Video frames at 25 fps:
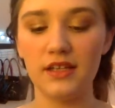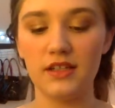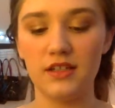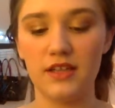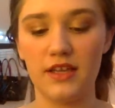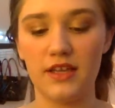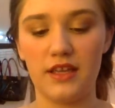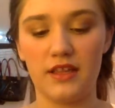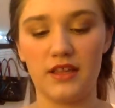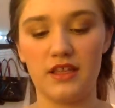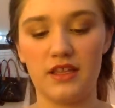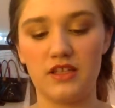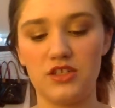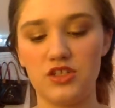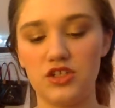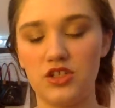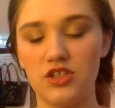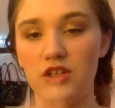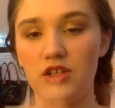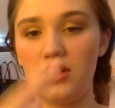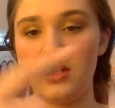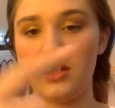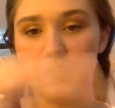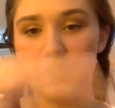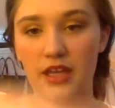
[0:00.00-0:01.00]
And this
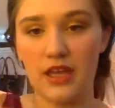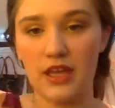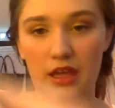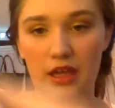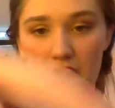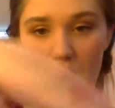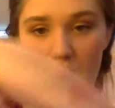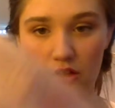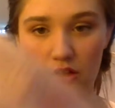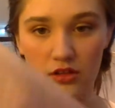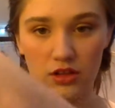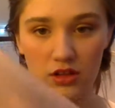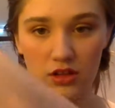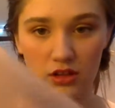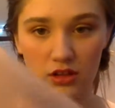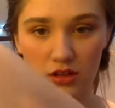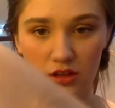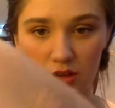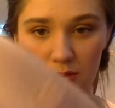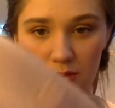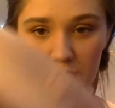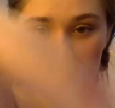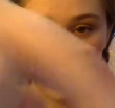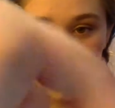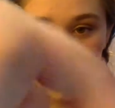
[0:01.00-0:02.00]
should get all the
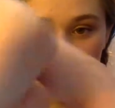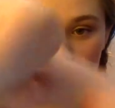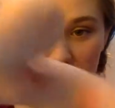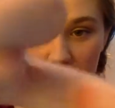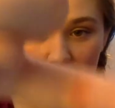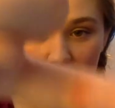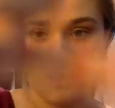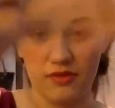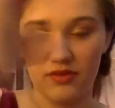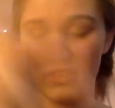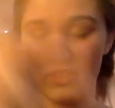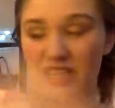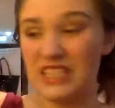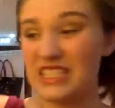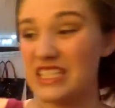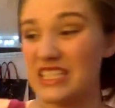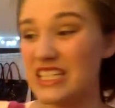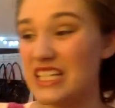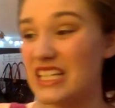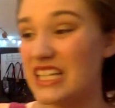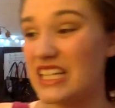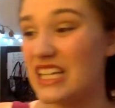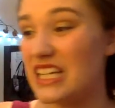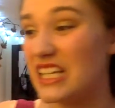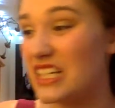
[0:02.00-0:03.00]
lipstick off that's
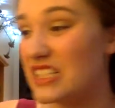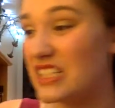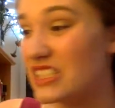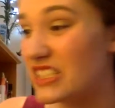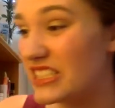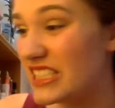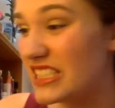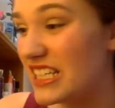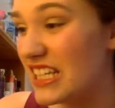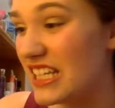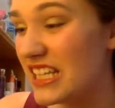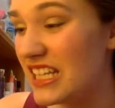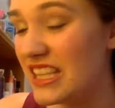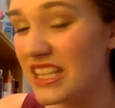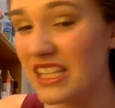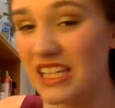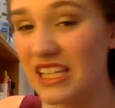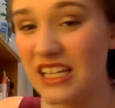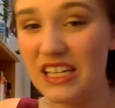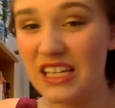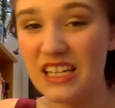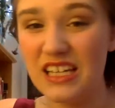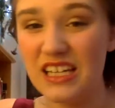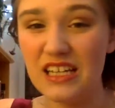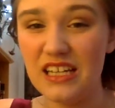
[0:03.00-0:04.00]
going to get on your teeth.
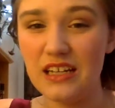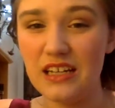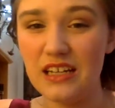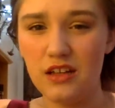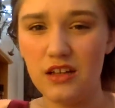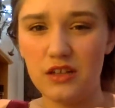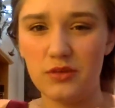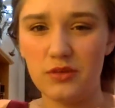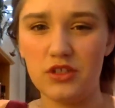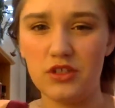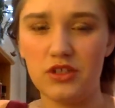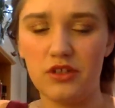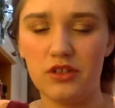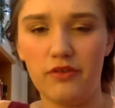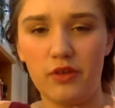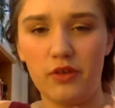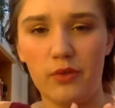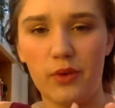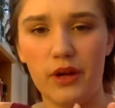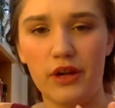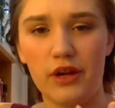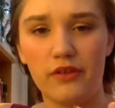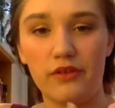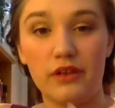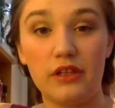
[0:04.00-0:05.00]
Especially if you're
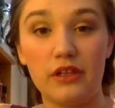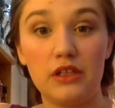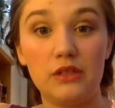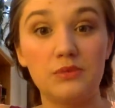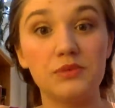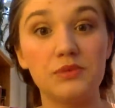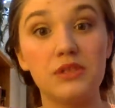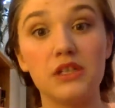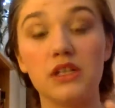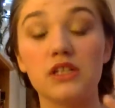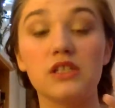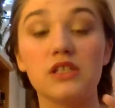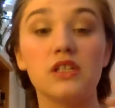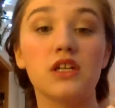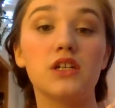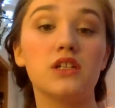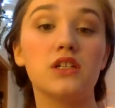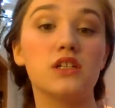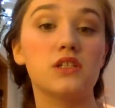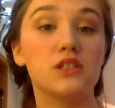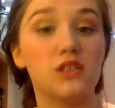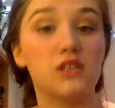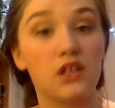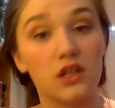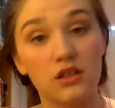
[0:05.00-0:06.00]
wearing red lipstick, because that
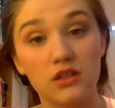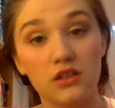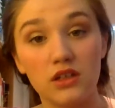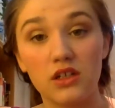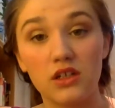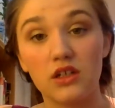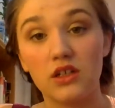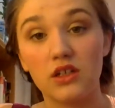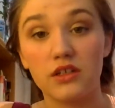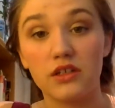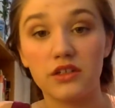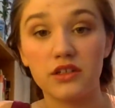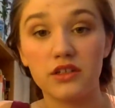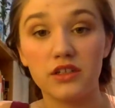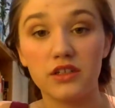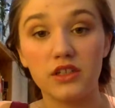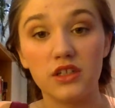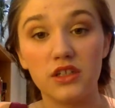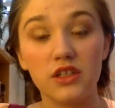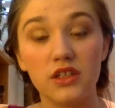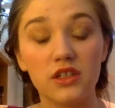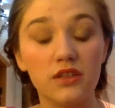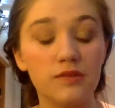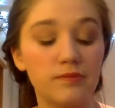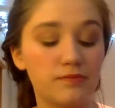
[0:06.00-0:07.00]
does not look good on your
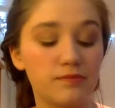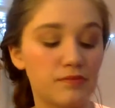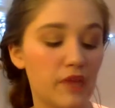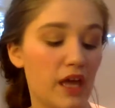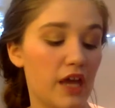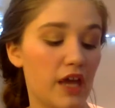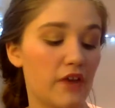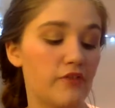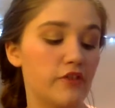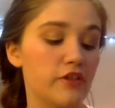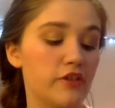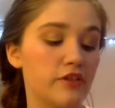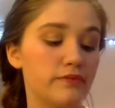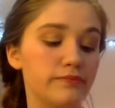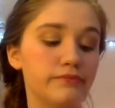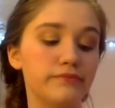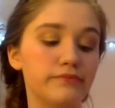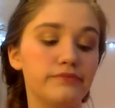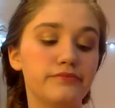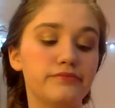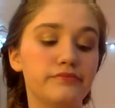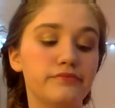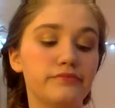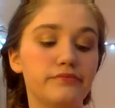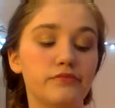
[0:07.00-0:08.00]
teeth. Ever.
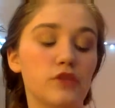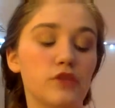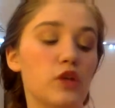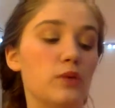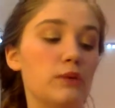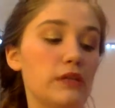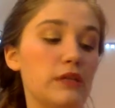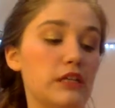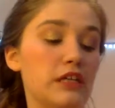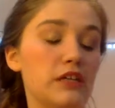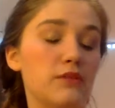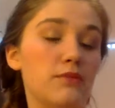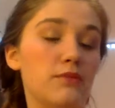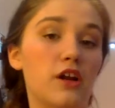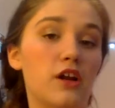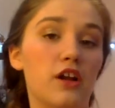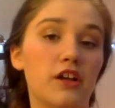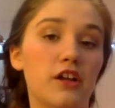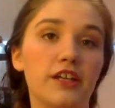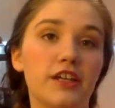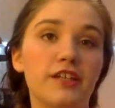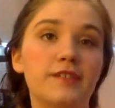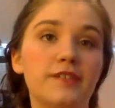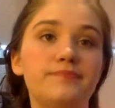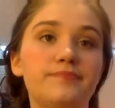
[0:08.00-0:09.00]
Nobody can
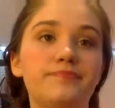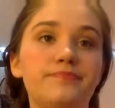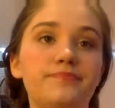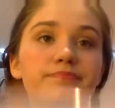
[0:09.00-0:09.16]
rock it.